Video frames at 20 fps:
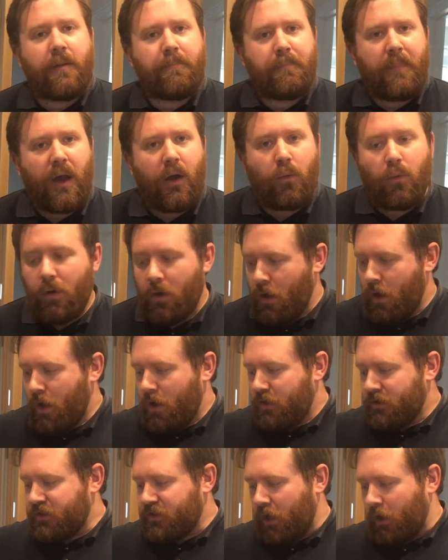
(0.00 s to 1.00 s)
melt.
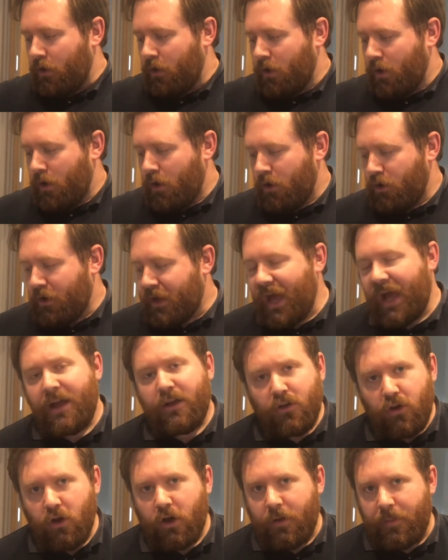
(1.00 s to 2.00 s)
So you can
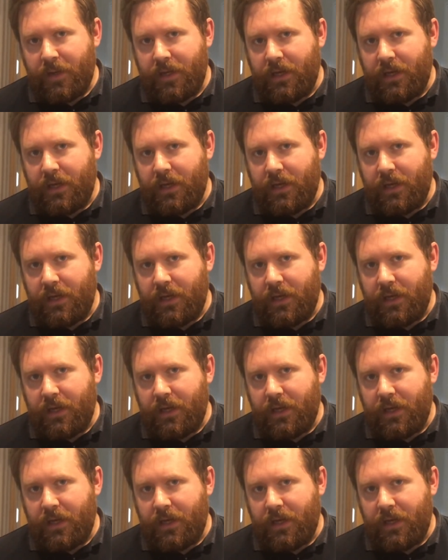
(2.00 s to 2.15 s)
cook them in